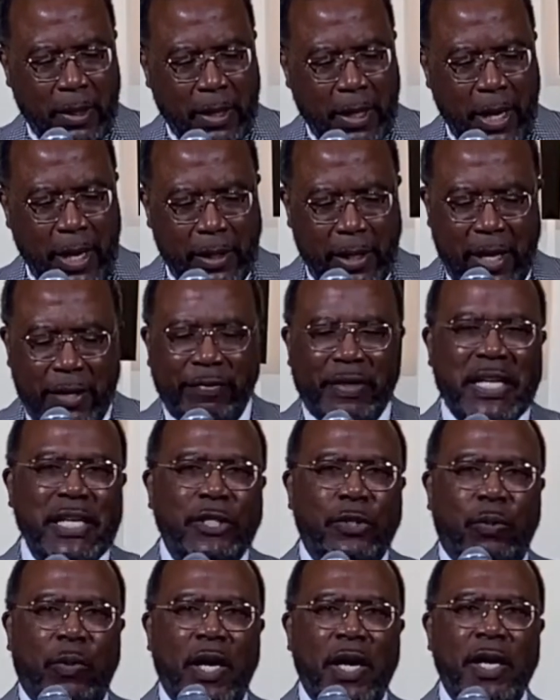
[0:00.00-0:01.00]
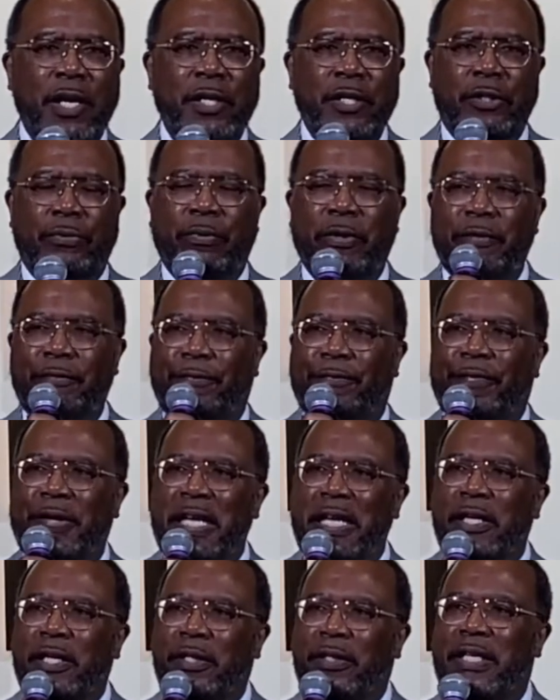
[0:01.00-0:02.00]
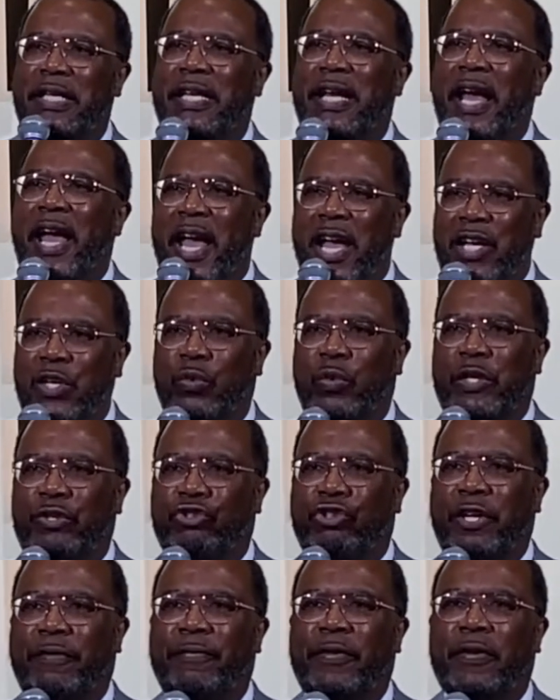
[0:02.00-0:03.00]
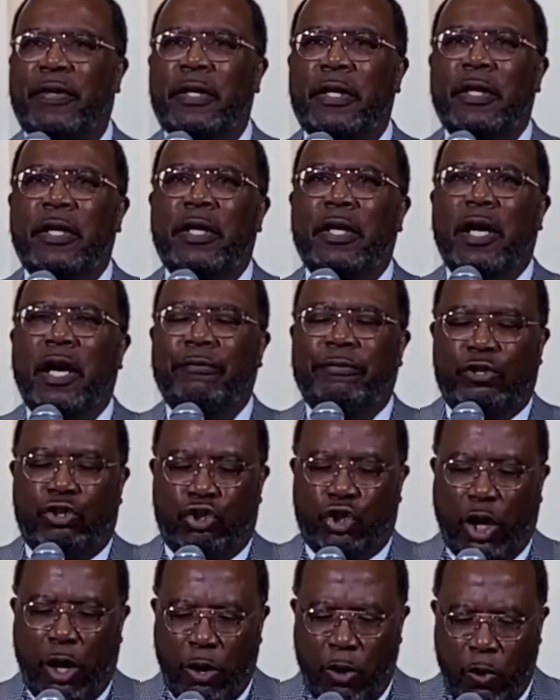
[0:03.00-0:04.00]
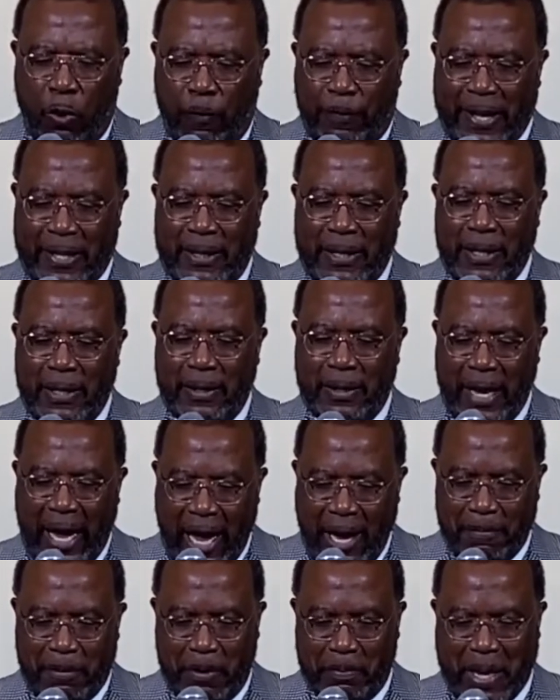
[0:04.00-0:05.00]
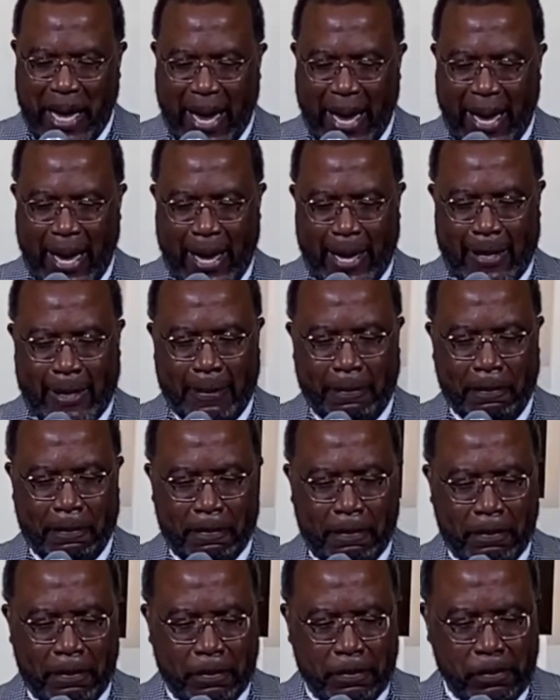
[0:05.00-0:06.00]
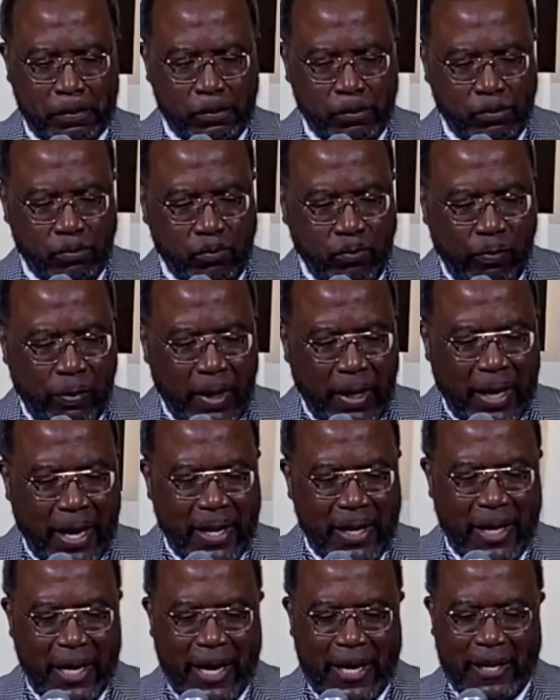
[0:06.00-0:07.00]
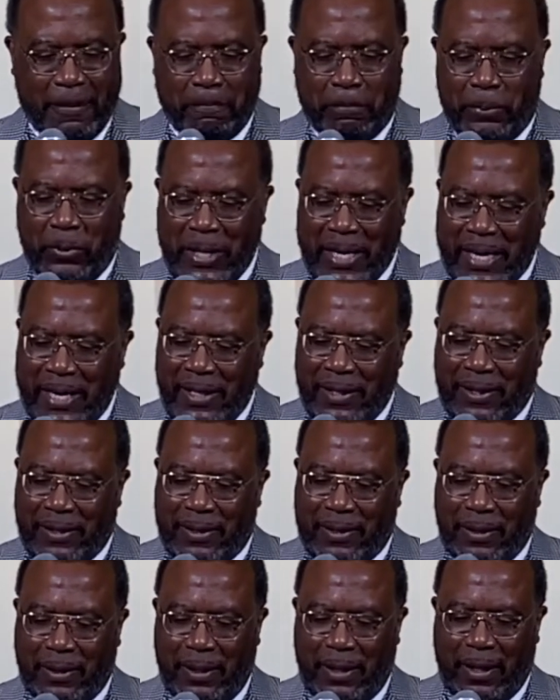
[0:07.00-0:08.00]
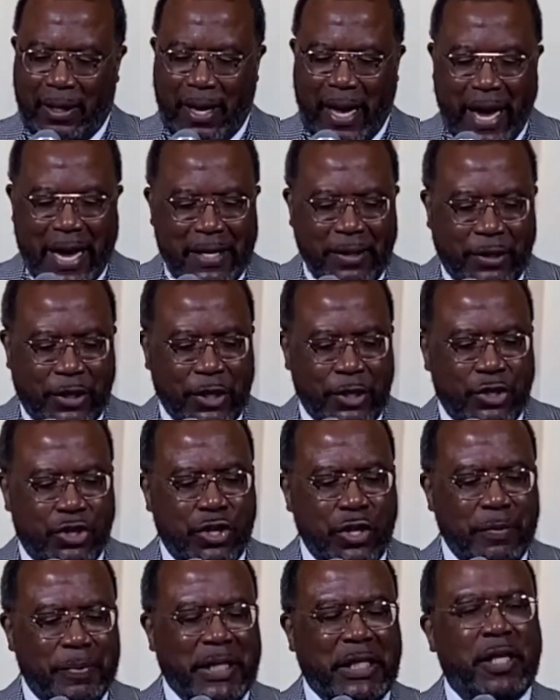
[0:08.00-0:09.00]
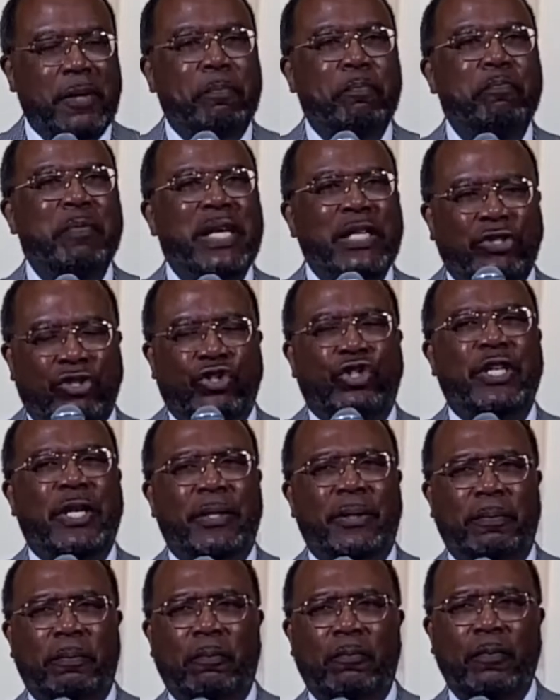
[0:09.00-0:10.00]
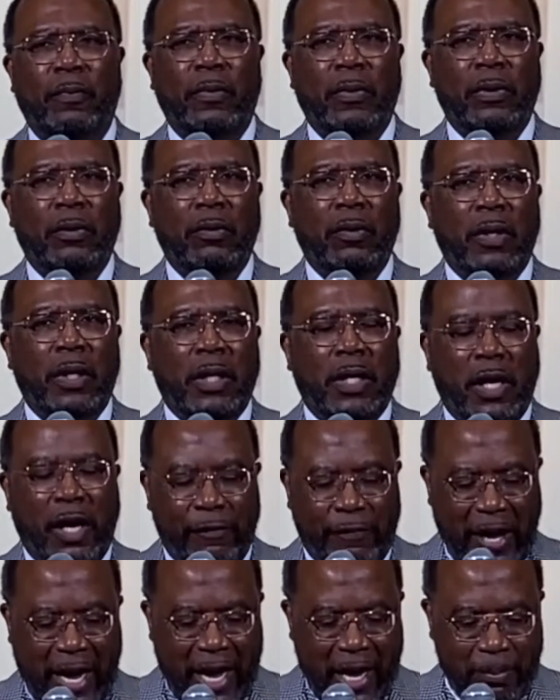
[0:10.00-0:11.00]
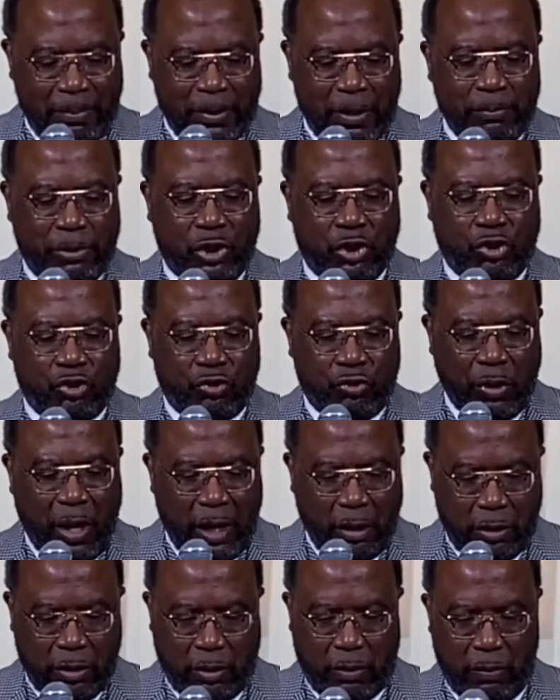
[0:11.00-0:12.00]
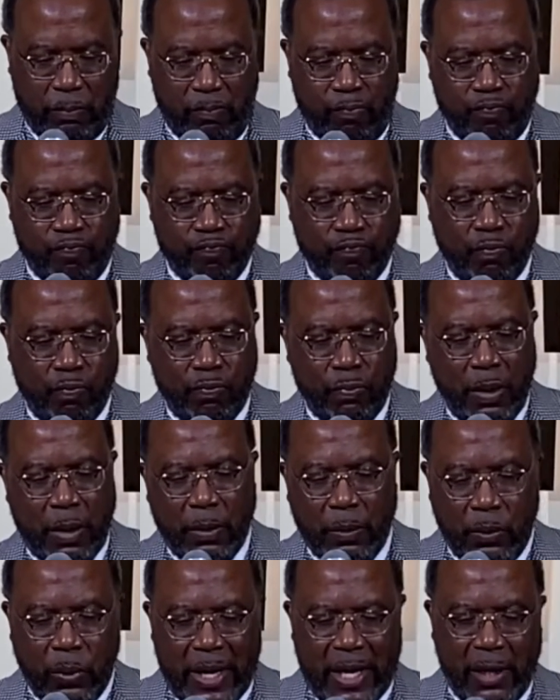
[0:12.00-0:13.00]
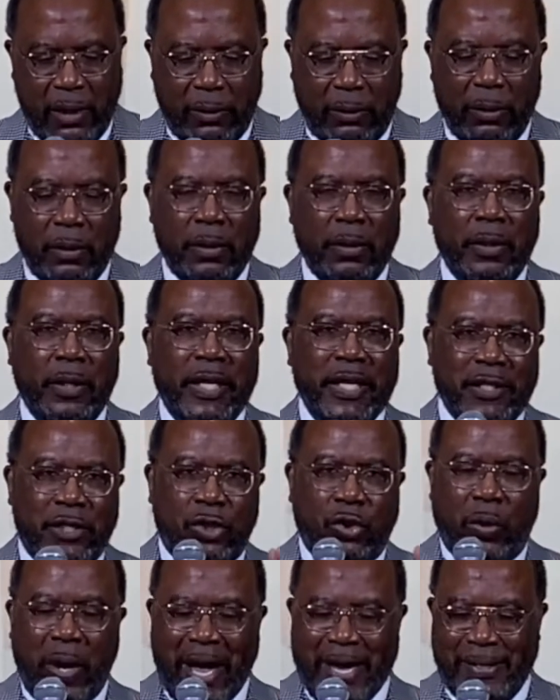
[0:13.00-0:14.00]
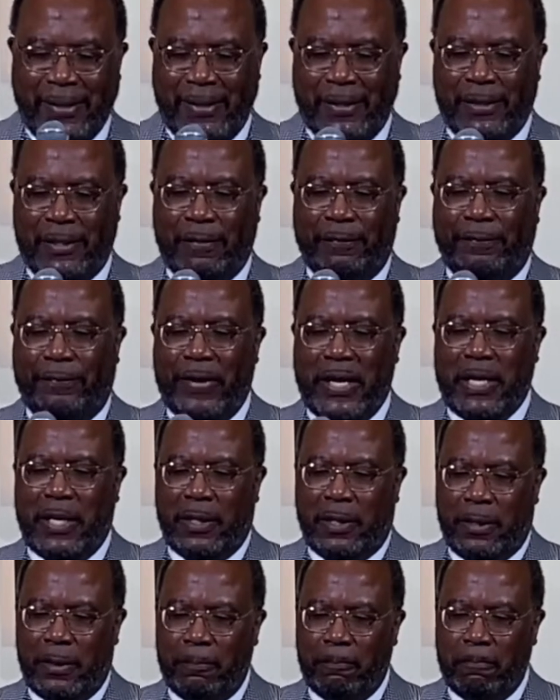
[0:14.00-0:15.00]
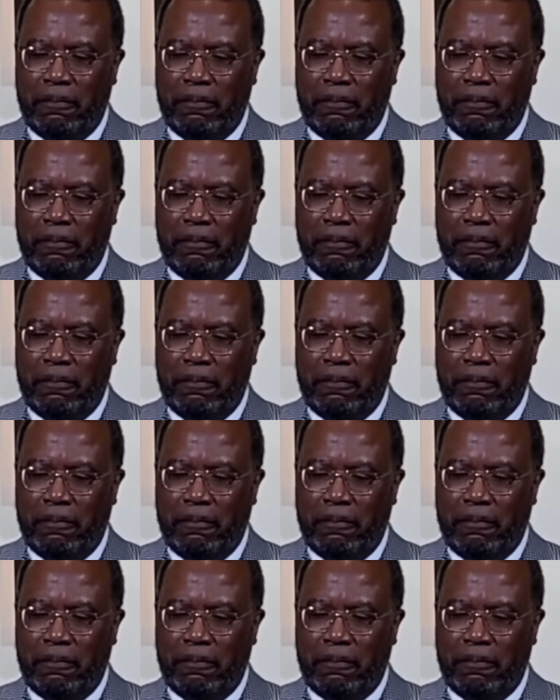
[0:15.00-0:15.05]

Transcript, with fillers: And, and these words reveal the anguish of, the, of soul that Abram had. And it, and it brings to light the human dimension of Abram's struggle with his crisis of faith.